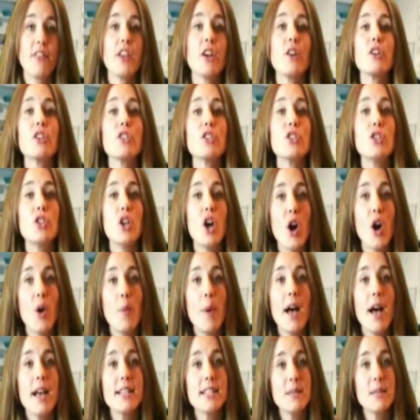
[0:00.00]
there is
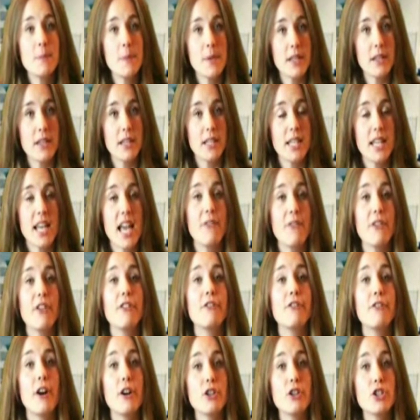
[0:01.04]
no possibility of a
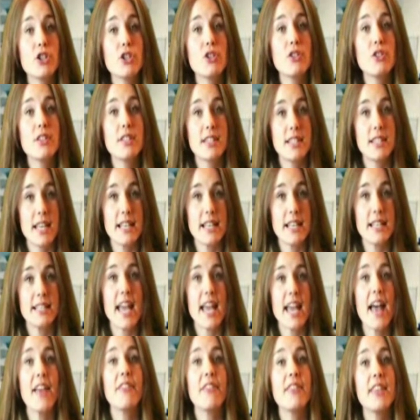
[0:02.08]
functional
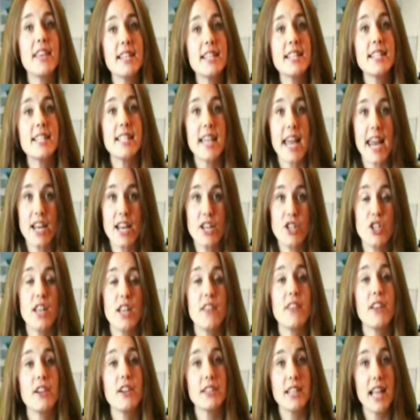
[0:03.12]
cyst at this stage
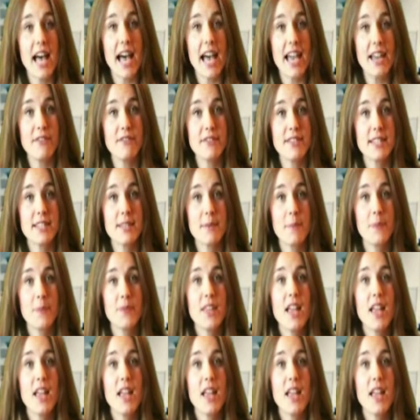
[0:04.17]
in their lives.